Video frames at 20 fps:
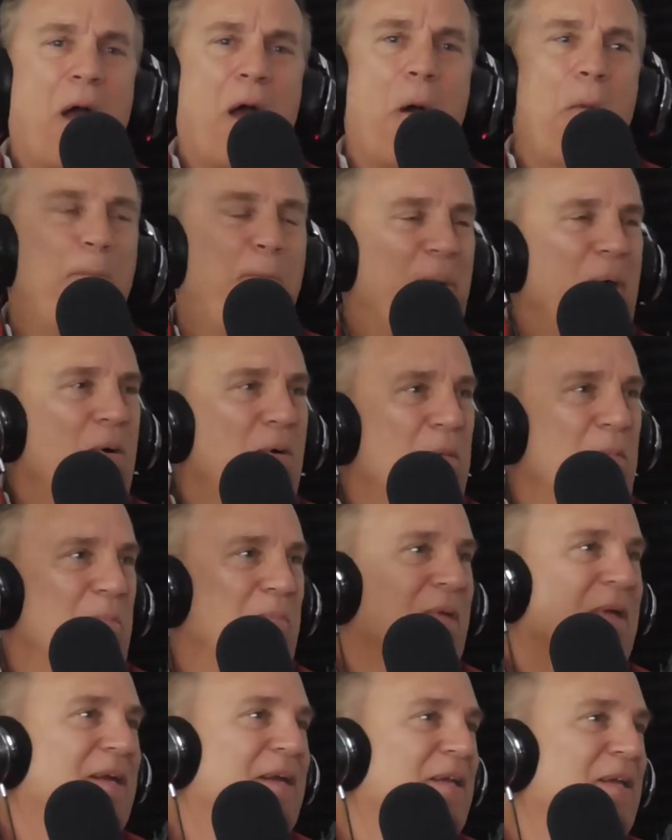Oh,
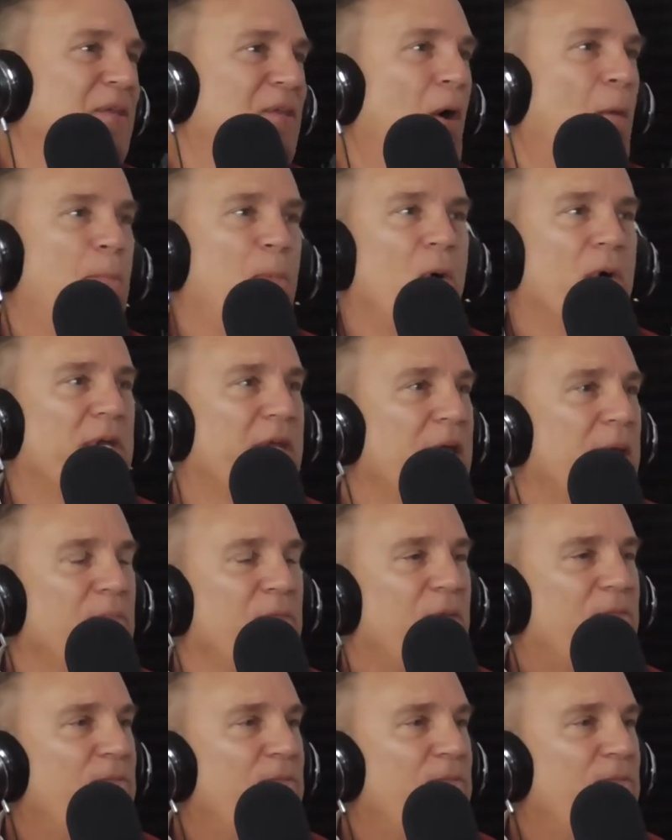boom. Right. They'll book him